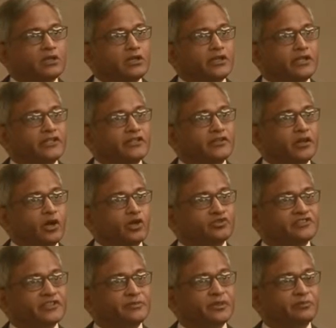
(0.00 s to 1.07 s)
in on
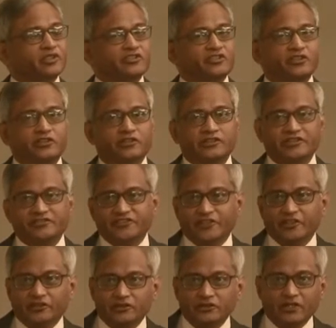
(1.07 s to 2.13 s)
September 3rd this year,